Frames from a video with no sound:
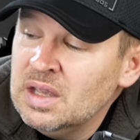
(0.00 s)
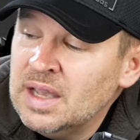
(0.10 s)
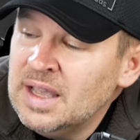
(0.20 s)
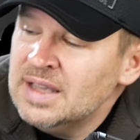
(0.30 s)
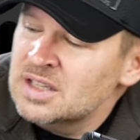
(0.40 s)

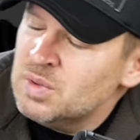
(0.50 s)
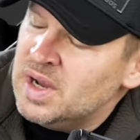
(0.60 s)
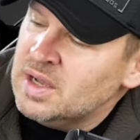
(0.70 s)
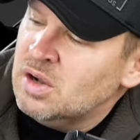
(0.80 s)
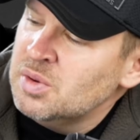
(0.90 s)
I, I guess where
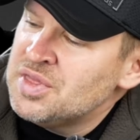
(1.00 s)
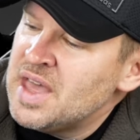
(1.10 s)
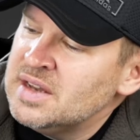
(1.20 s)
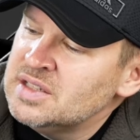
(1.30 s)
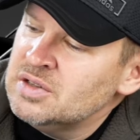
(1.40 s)
I go with
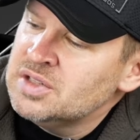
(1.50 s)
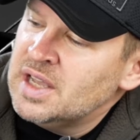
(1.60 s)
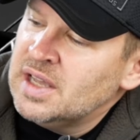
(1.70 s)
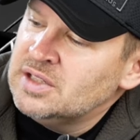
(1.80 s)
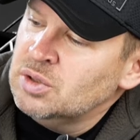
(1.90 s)
that is you're
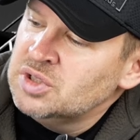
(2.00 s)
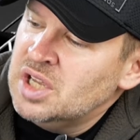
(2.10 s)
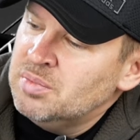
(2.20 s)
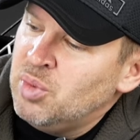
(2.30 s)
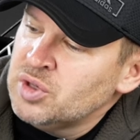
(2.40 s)
saying I don't
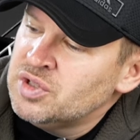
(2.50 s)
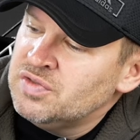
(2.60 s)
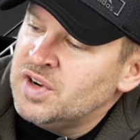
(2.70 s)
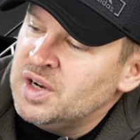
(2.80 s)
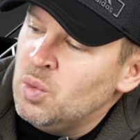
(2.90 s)
take portraits
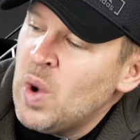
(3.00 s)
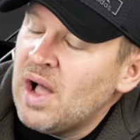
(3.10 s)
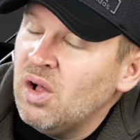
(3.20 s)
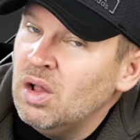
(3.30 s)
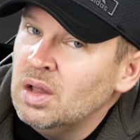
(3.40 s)
very
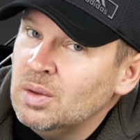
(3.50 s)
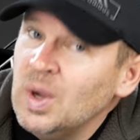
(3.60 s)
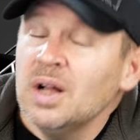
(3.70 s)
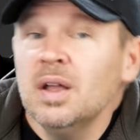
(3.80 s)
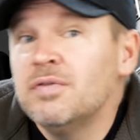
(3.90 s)
well.
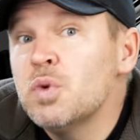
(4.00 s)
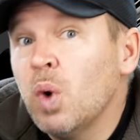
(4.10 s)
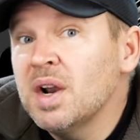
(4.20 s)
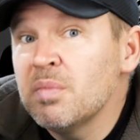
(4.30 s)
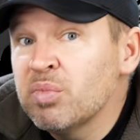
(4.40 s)
Well, if you
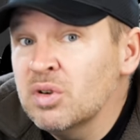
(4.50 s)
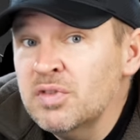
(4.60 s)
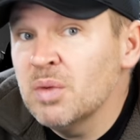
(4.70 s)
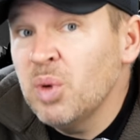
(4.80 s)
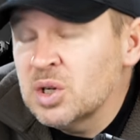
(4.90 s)
want to improve
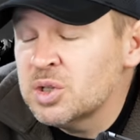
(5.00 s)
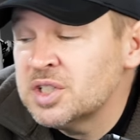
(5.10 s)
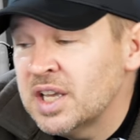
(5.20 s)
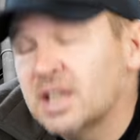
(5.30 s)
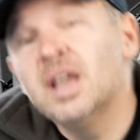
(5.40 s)
your portrait
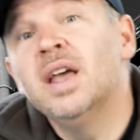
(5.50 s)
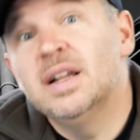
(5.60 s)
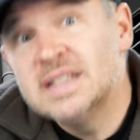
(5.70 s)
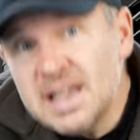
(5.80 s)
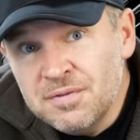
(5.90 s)
taking,
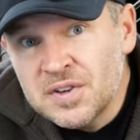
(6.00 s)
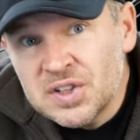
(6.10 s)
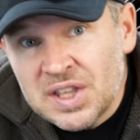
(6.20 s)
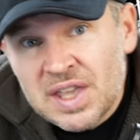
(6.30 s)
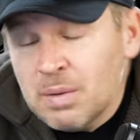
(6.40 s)

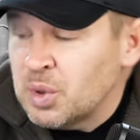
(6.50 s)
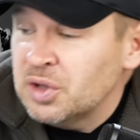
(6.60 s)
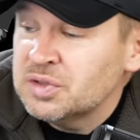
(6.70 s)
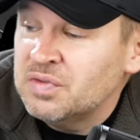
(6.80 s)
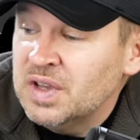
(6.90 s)
definitely get one of
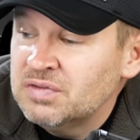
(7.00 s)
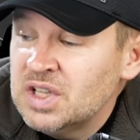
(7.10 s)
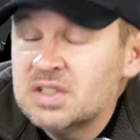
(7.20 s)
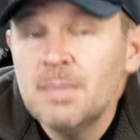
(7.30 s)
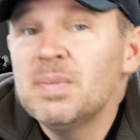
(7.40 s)
those
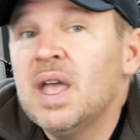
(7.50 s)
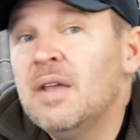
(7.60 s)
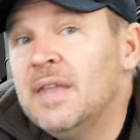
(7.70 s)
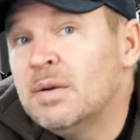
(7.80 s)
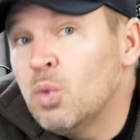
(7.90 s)
50s
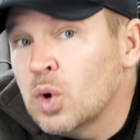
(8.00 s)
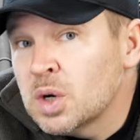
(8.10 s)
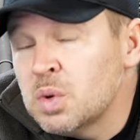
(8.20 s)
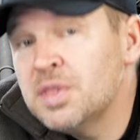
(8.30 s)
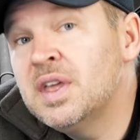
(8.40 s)
and then
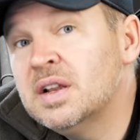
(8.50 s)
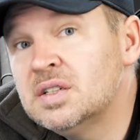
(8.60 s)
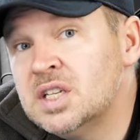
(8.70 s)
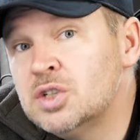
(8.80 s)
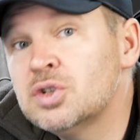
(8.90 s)
work with
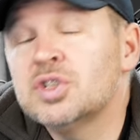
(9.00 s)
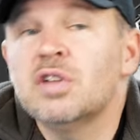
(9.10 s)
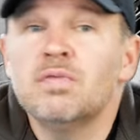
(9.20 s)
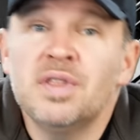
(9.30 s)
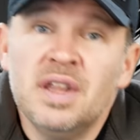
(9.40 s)
it, teach
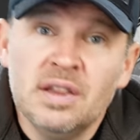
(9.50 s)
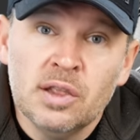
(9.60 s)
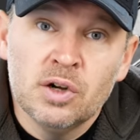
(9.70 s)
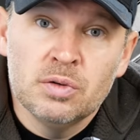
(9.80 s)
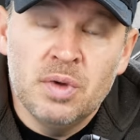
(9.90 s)
yourself with it,
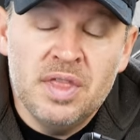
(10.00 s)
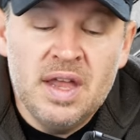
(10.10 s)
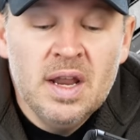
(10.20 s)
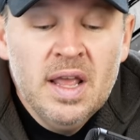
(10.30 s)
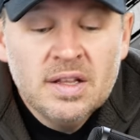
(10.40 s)
and learn with
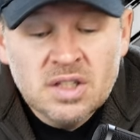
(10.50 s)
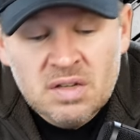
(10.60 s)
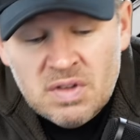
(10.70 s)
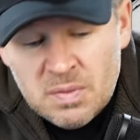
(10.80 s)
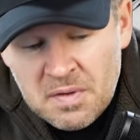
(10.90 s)
it. It's going
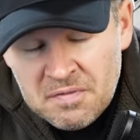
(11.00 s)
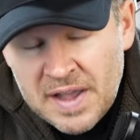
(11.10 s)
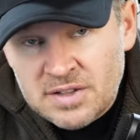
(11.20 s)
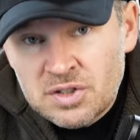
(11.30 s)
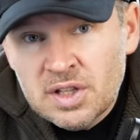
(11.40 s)
to give you a
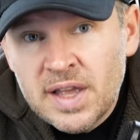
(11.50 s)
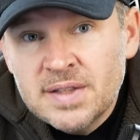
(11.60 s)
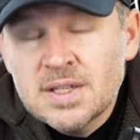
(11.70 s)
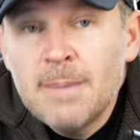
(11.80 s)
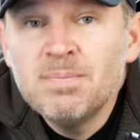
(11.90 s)
faster
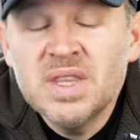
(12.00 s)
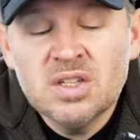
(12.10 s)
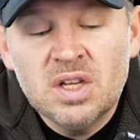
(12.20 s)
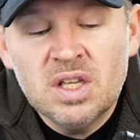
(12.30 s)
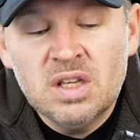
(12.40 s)
lens, it's
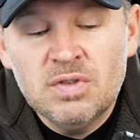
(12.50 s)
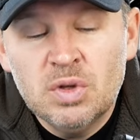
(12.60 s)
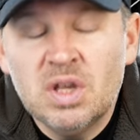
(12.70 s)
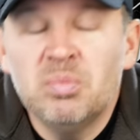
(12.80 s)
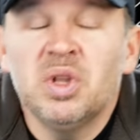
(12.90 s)
going to give
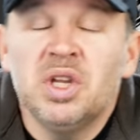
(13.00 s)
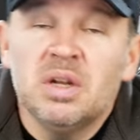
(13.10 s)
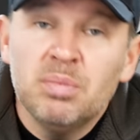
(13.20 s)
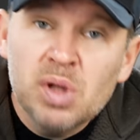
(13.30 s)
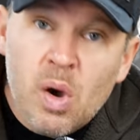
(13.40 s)
you the ability
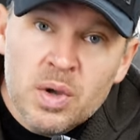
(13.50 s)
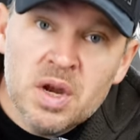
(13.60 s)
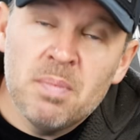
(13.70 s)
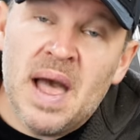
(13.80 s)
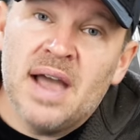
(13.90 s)
to blow
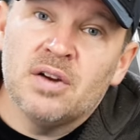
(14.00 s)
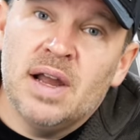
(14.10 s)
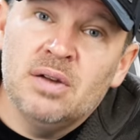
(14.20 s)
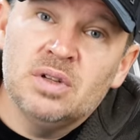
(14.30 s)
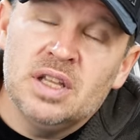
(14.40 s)
your
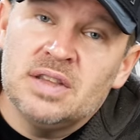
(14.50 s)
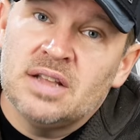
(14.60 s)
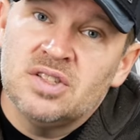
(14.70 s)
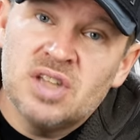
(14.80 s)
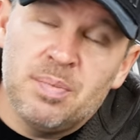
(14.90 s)
background, get
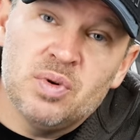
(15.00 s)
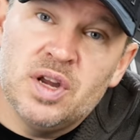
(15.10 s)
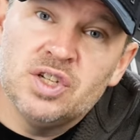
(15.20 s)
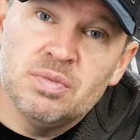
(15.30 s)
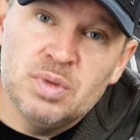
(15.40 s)
that
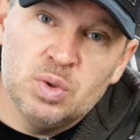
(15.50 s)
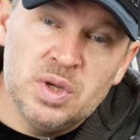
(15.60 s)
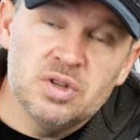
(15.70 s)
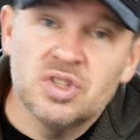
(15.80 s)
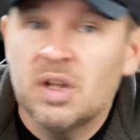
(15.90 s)
separation
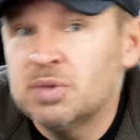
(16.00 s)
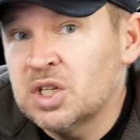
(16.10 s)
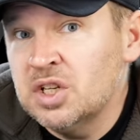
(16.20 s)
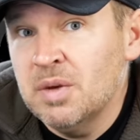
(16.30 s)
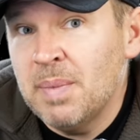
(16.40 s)
between your
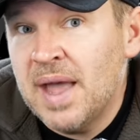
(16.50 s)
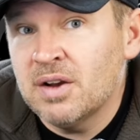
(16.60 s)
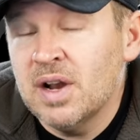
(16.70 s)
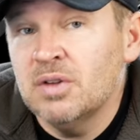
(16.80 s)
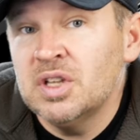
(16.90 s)
subject and your
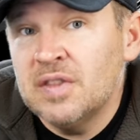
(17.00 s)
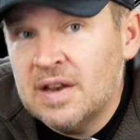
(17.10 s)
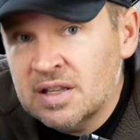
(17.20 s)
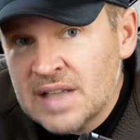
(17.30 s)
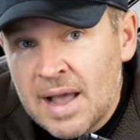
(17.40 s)
background. You get
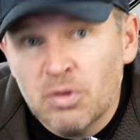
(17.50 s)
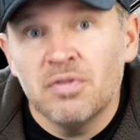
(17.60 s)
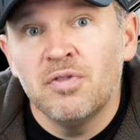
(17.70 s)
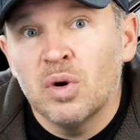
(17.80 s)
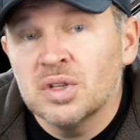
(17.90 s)
that nice out of
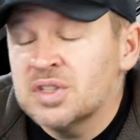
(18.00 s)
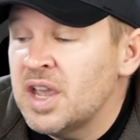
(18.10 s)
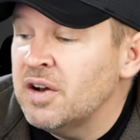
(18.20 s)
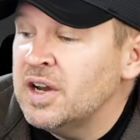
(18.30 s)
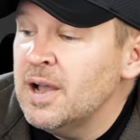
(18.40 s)
focus
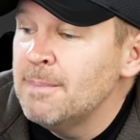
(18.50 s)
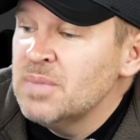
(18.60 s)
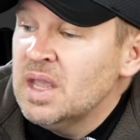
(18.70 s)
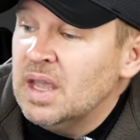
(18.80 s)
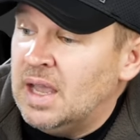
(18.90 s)
area.
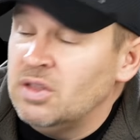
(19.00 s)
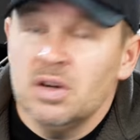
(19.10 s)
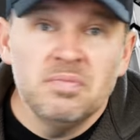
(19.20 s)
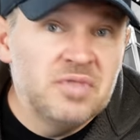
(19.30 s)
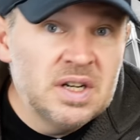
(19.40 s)
And
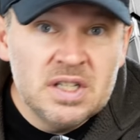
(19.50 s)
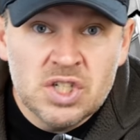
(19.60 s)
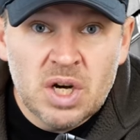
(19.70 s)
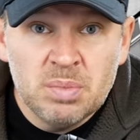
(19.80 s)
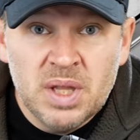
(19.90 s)
they're very
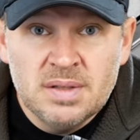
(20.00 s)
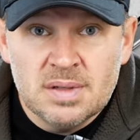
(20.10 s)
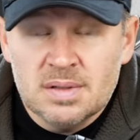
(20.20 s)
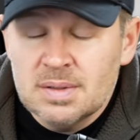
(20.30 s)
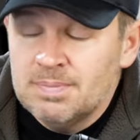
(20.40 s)
sharp
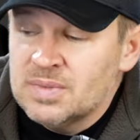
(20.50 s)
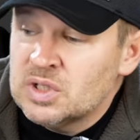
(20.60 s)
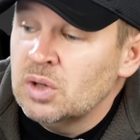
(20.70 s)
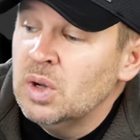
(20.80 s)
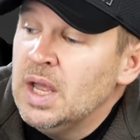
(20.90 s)
lenses.
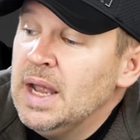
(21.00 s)
So,